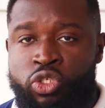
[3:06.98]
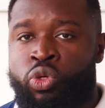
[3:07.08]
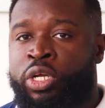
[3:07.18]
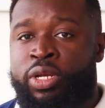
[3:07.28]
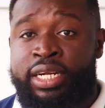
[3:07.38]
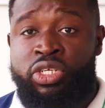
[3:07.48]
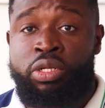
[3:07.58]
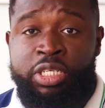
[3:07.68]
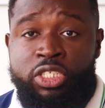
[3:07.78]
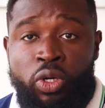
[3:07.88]
So it could
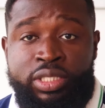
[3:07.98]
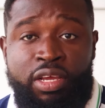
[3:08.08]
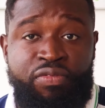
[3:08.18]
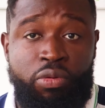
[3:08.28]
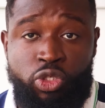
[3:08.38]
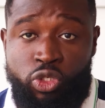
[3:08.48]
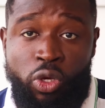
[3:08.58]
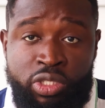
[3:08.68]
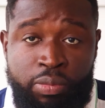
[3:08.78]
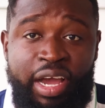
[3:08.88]
actually be deducted from
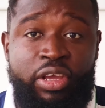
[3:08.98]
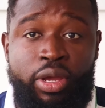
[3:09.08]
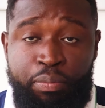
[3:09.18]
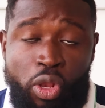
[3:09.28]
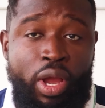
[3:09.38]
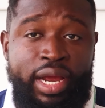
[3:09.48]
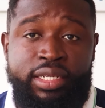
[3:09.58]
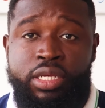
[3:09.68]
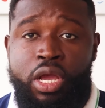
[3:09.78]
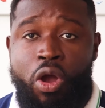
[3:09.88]
source by your employers,